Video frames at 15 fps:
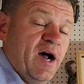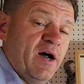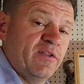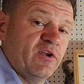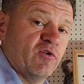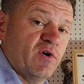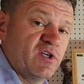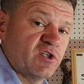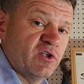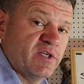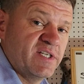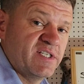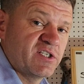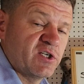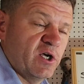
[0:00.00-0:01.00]
on the original
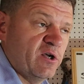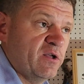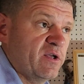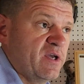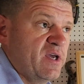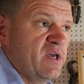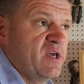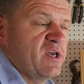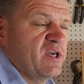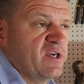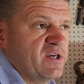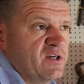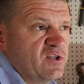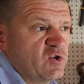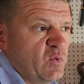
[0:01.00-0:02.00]
install
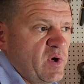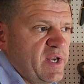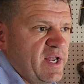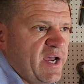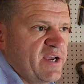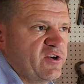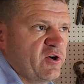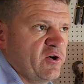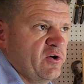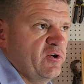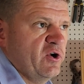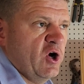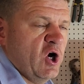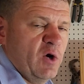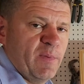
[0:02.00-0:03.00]
is when I
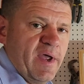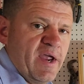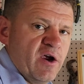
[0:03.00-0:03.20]
turned on my